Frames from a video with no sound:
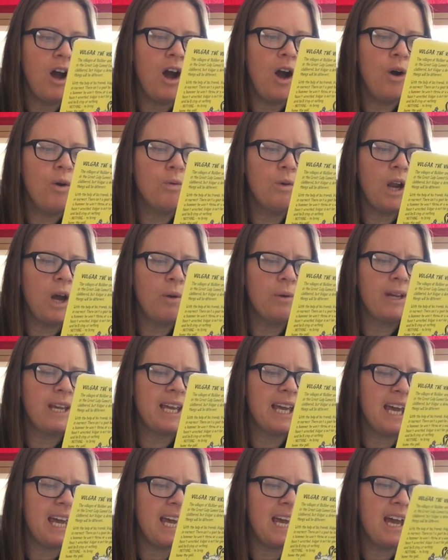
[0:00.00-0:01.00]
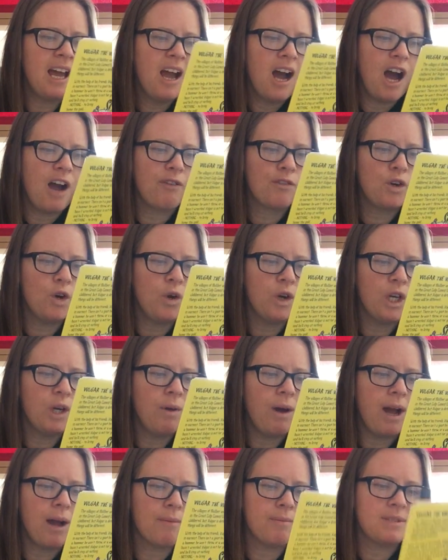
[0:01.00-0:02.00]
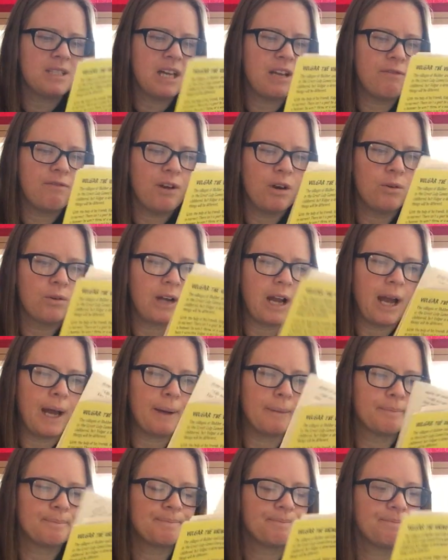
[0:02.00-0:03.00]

"Oh, Loki here, I've caught you up," said Vulgar.